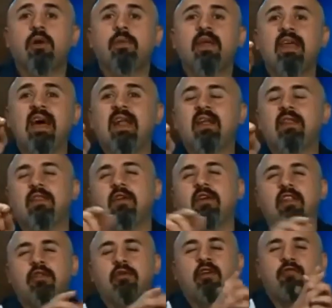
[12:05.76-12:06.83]
Show me that in
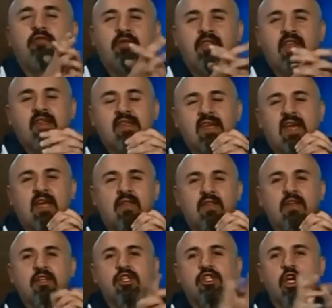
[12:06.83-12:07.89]

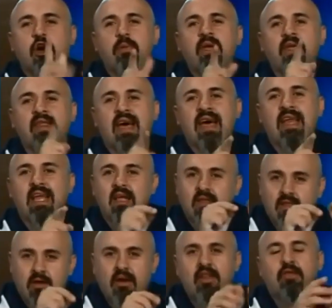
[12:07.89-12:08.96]

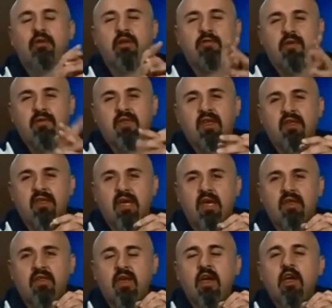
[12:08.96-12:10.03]

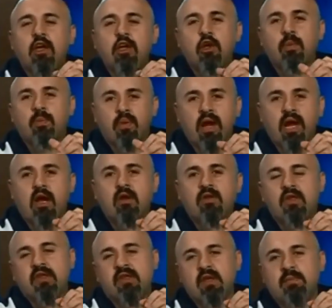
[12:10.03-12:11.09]
3356, your prayers
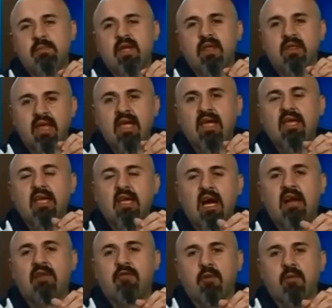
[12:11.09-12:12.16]
is simply thanking
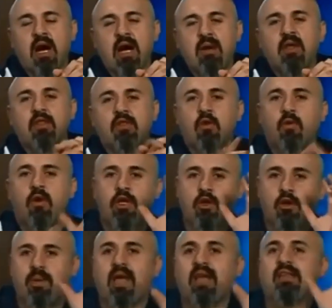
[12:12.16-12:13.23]
God for Muhammad. So what
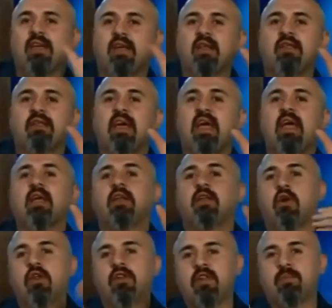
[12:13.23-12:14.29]
you're basically saying,
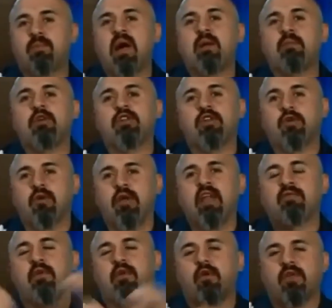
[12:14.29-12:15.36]
notice the problem you just
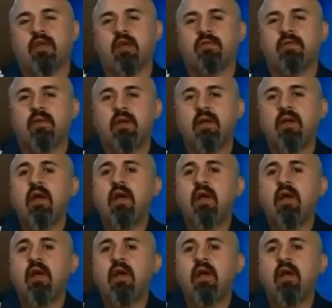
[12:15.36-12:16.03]
created for yourself.